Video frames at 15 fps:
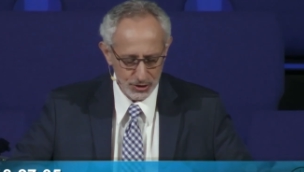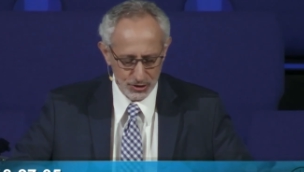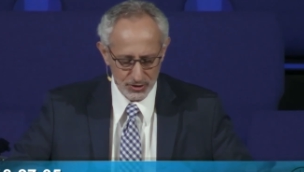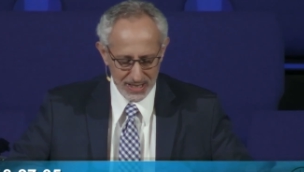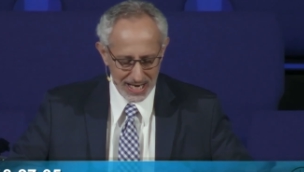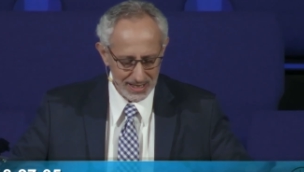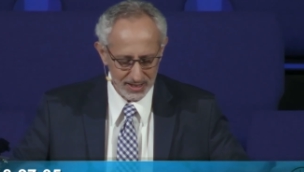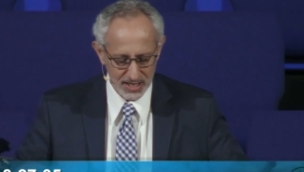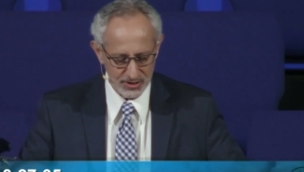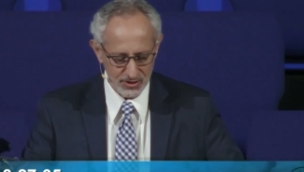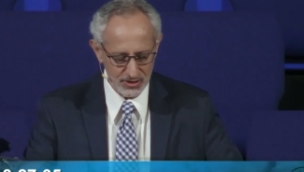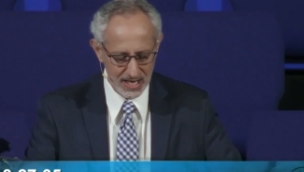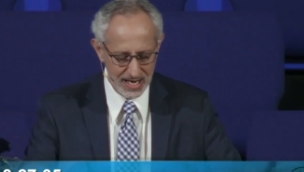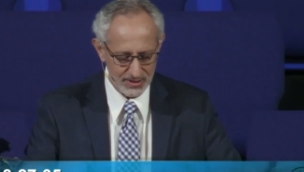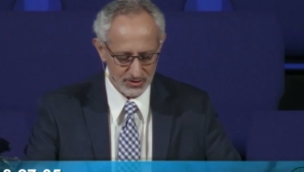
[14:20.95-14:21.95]
Do not
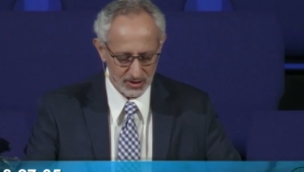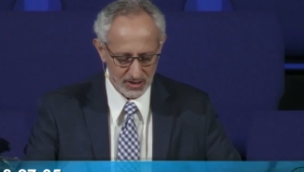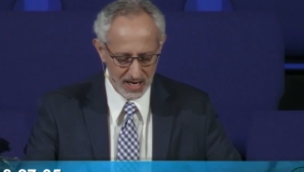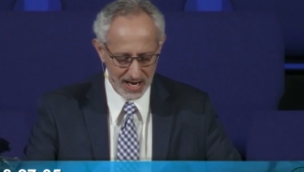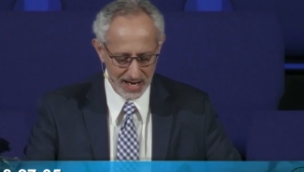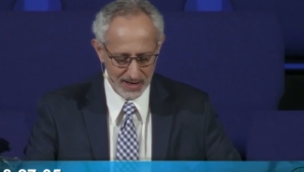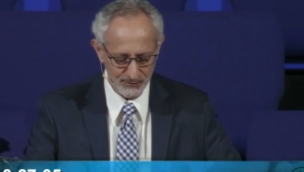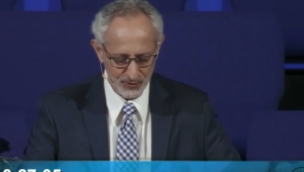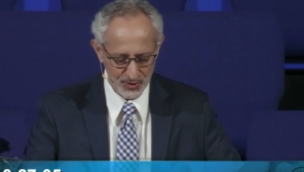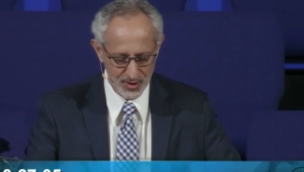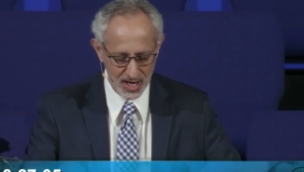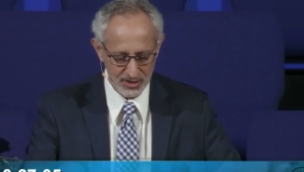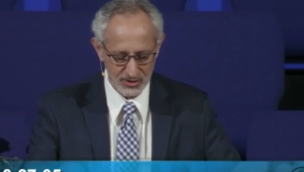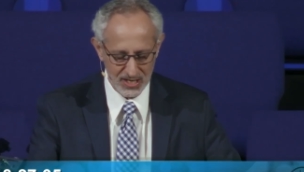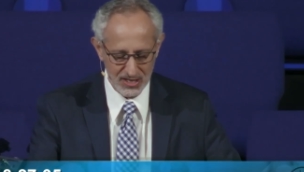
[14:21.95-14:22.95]
listen to Hezekiah, for
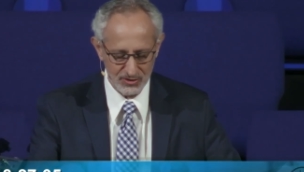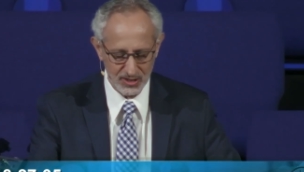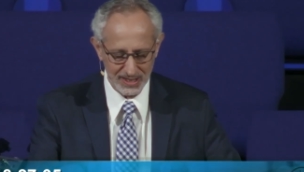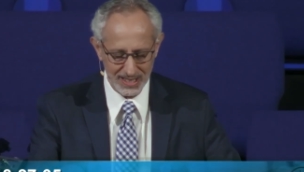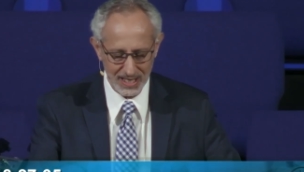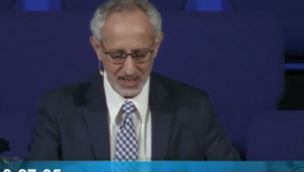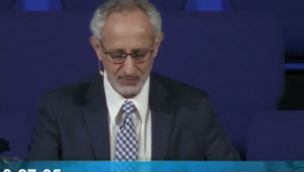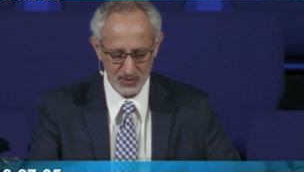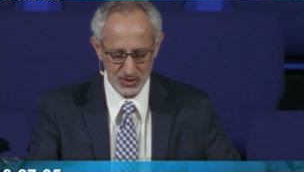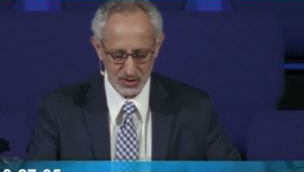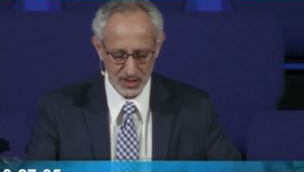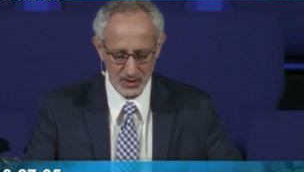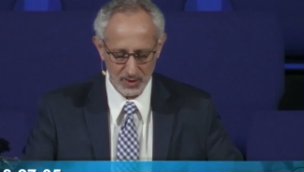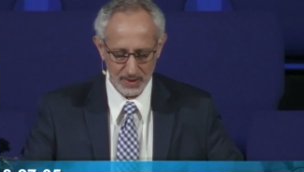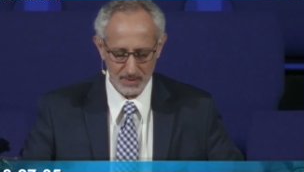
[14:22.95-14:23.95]
thus says the king of
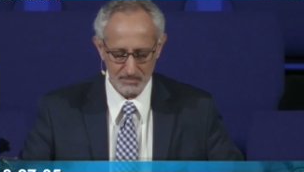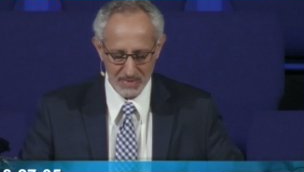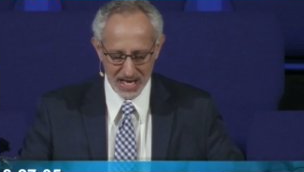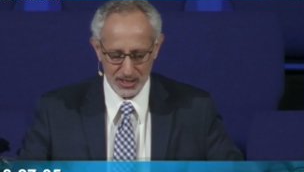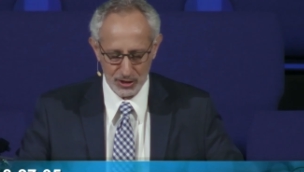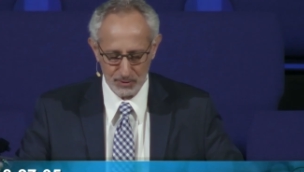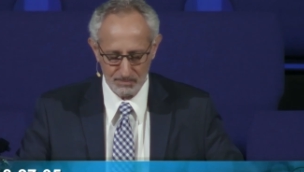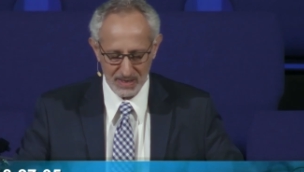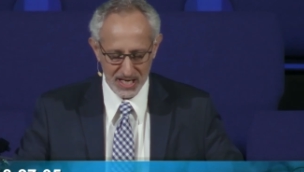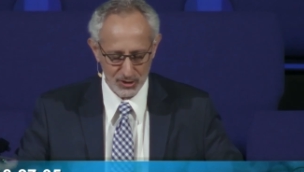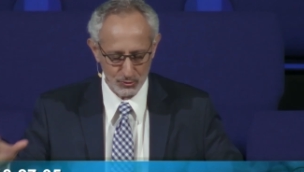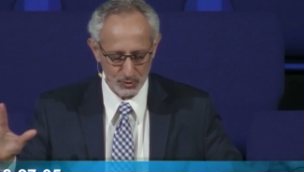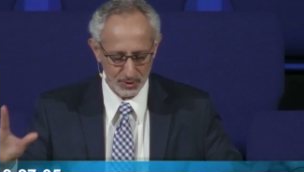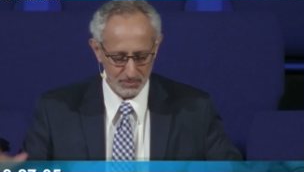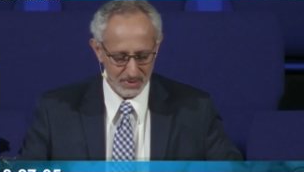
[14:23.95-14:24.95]
Assyria, Make your
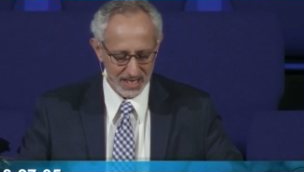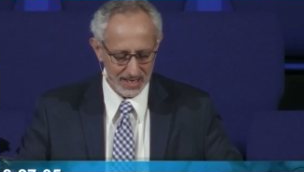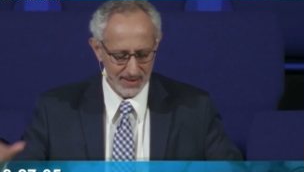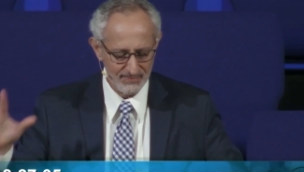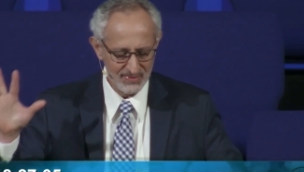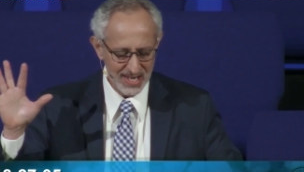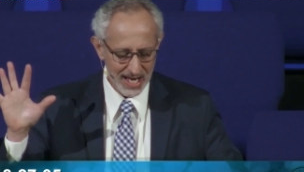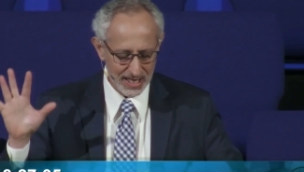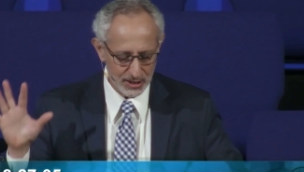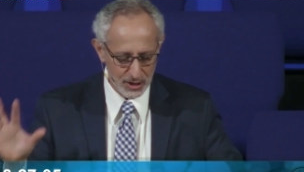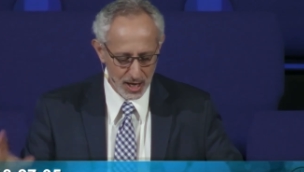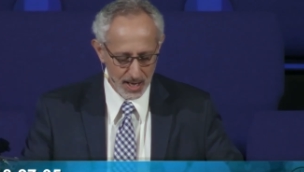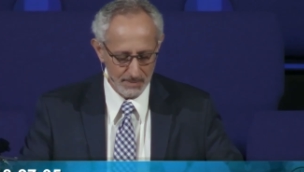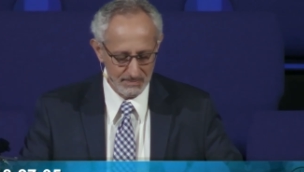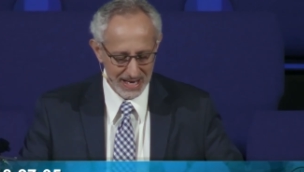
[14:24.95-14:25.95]
peace with me, and
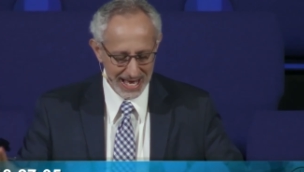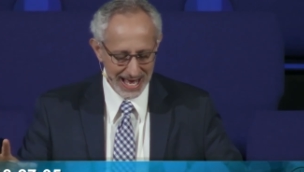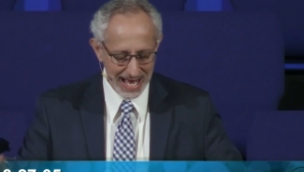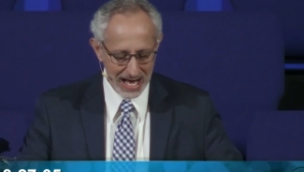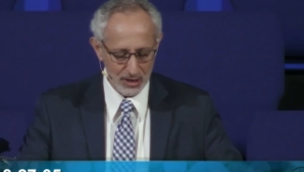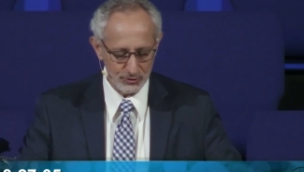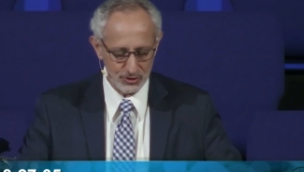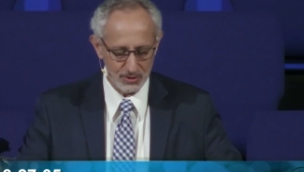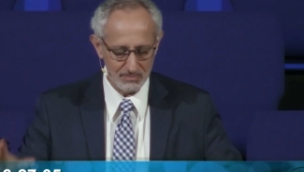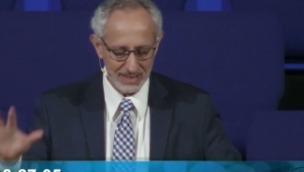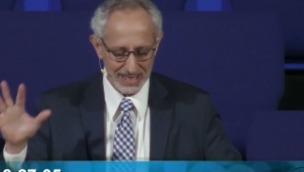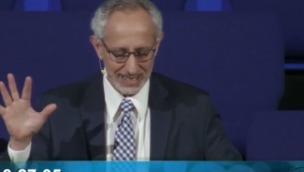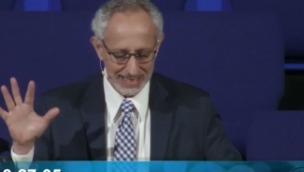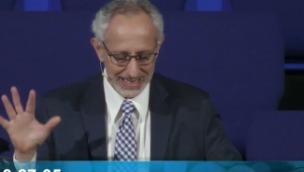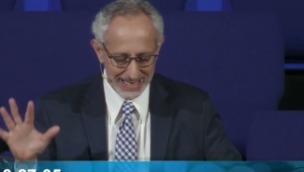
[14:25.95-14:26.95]
come out to
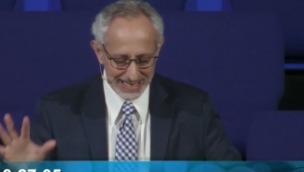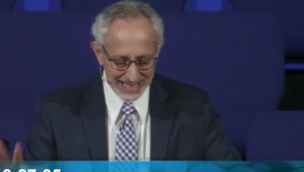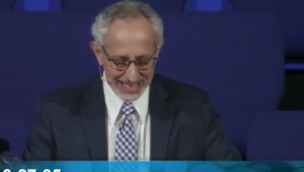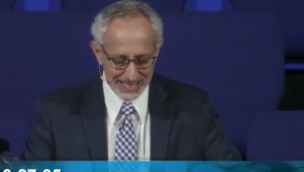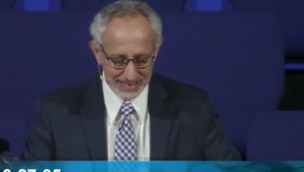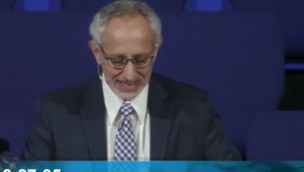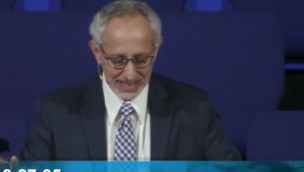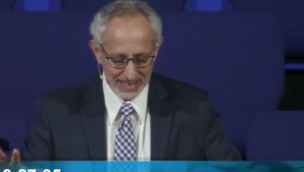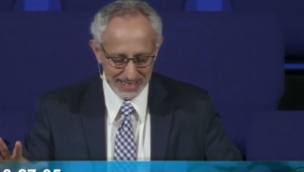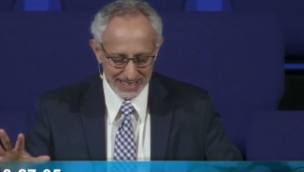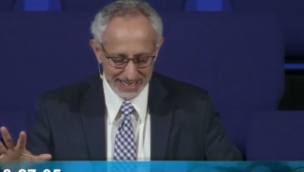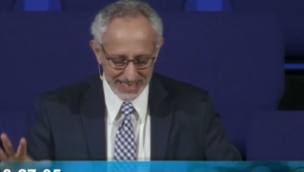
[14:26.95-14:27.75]
me and eat